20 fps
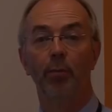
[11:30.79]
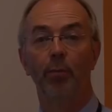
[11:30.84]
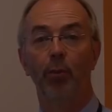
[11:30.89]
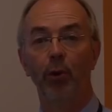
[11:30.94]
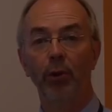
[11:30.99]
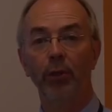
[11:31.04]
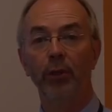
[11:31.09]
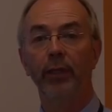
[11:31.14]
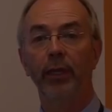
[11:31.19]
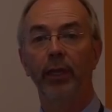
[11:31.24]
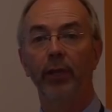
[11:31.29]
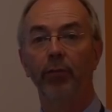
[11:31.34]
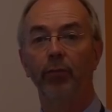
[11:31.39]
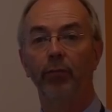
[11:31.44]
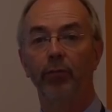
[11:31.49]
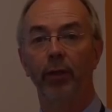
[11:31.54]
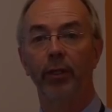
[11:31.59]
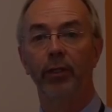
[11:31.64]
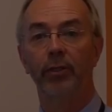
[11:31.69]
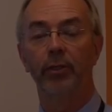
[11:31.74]
Putting that at
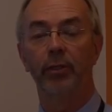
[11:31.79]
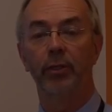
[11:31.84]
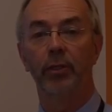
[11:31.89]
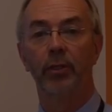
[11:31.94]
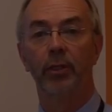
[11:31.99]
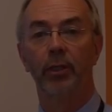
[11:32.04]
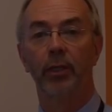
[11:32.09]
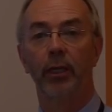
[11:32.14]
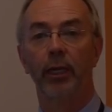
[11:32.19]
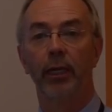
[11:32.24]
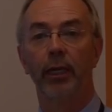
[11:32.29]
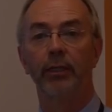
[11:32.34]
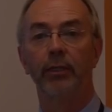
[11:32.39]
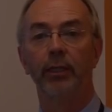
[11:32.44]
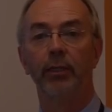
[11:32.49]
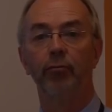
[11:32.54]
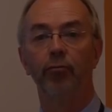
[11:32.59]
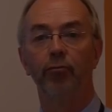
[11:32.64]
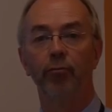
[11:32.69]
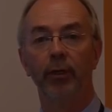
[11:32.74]
risk is
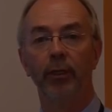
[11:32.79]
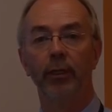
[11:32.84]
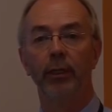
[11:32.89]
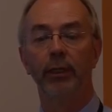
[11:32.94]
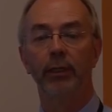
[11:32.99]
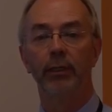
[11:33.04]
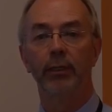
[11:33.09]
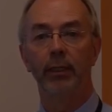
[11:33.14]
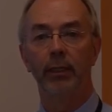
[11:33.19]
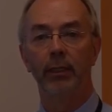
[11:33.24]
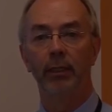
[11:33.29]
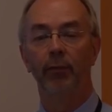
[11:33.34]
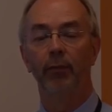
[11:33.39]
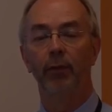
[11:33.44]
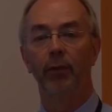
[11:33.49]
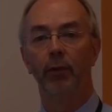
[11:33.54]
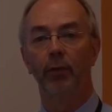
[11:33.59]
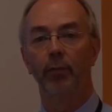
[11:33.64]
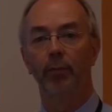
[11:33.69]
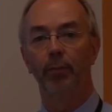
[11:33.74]
a really
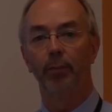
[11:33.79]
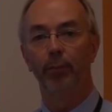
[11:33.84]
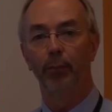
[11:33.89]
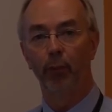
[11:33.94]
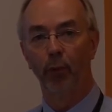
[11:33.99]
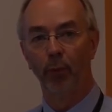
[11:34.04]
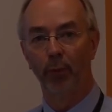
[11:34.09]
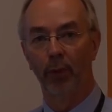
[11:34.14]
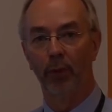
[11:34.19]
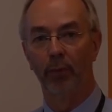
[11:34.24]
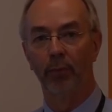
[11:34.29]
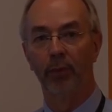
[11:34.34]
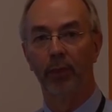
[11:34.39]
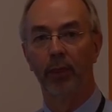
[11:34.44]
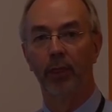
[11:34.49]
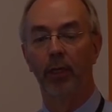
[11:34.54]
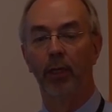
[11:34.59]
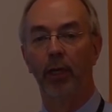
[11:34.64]
significant problem